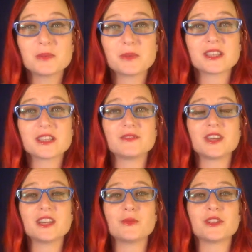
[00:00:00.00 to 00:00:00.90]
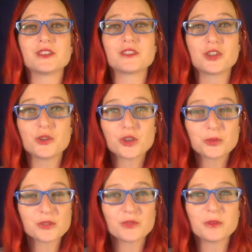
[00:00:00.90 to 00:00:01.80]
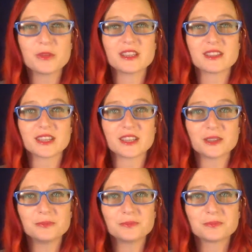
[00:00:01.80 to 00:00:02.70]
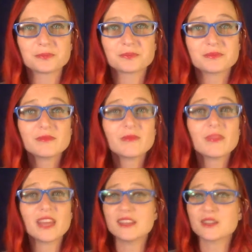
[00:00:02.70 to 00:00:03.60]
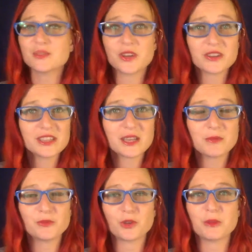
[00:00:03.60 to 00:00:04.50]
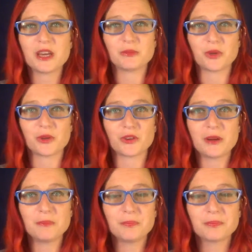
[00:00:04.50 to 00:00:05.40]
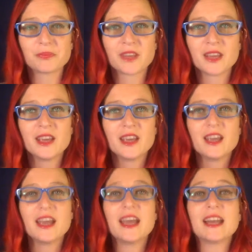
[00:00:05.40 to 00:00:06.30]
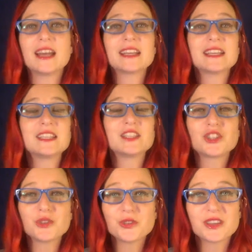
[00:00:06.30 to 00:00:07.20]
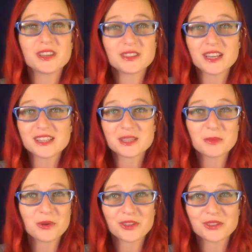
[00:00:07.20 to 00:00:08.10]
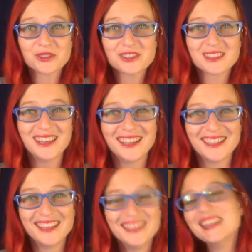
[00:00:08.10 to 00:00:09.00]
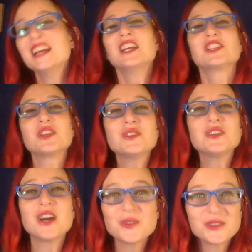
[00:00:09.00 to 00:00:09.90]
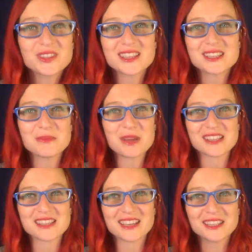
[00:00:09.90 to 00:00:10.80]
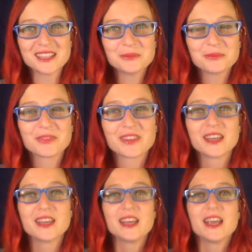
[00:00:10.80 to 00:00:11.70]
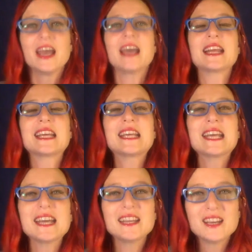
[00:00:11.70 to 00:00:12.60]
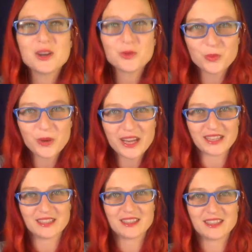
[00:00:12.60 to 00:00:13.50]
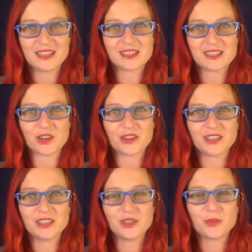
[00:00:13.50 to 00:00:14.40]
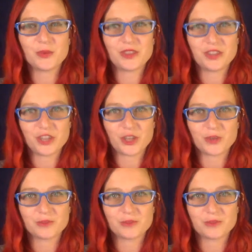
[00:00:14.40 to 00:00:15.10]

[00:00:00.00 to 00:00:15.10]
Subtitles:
because I've done it with 2 groups of women this year in this very same format and program. And I can show you their testimonials so you know that it's amazing. And I cannot wait to get started with you.